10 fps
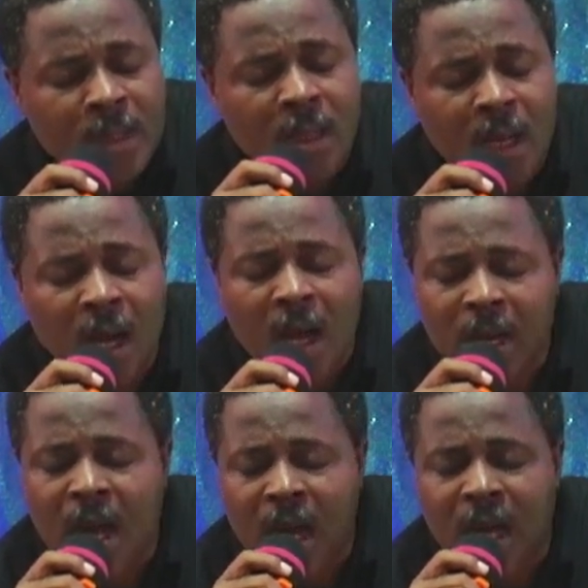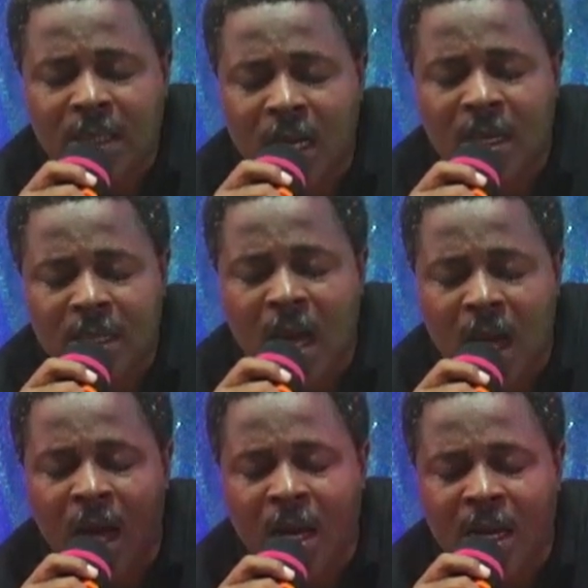Ayana
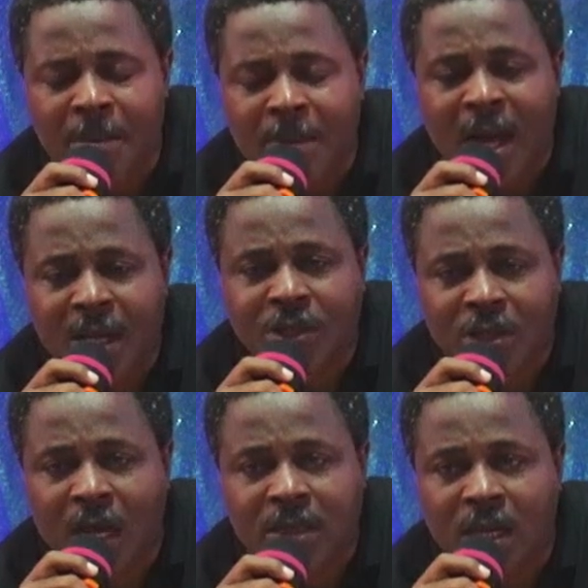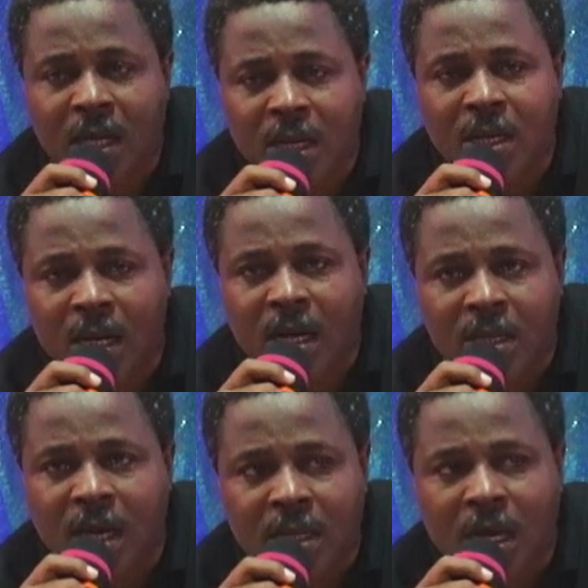nana masate la nana.